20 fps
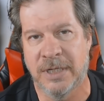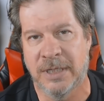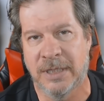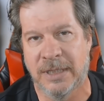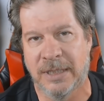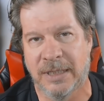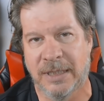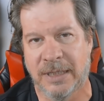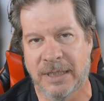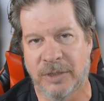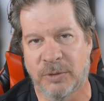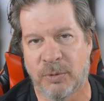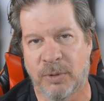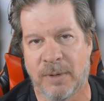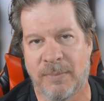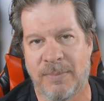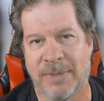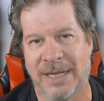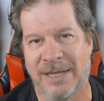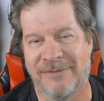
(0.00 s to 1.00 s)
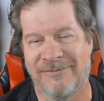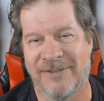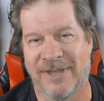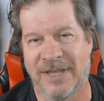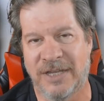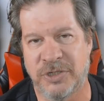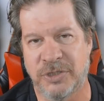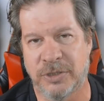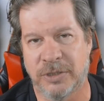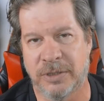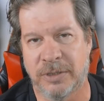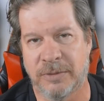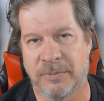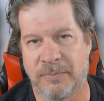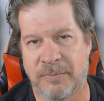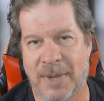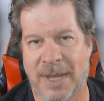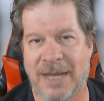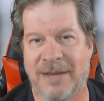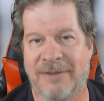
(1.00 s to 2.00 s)
Caribbean Adventure
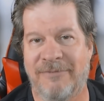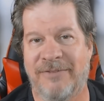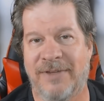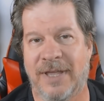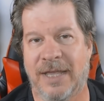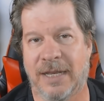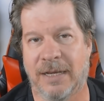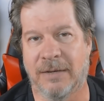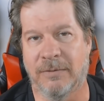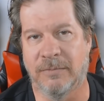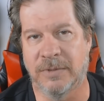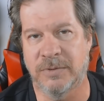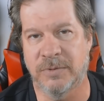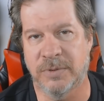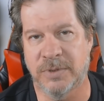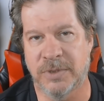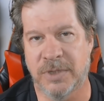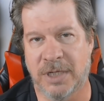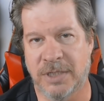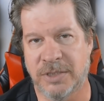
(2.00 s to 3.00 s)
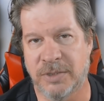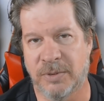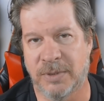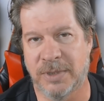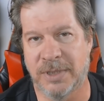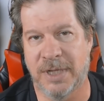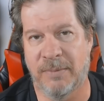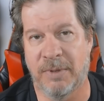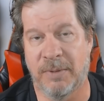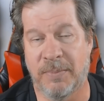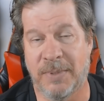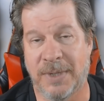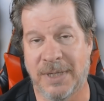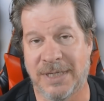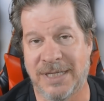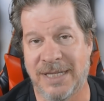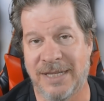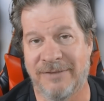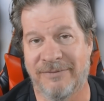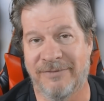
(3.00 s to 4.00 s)
main event, which was also a
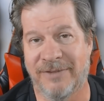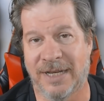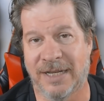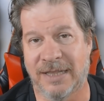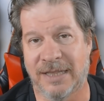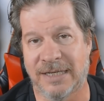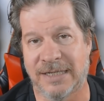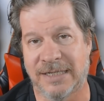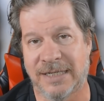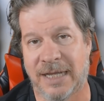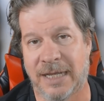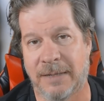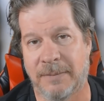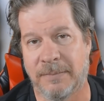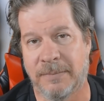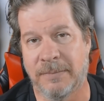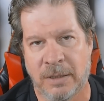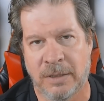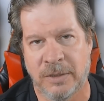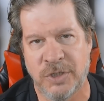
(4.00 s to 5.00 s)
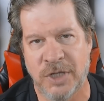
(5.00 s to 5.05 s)
WPT event at the time.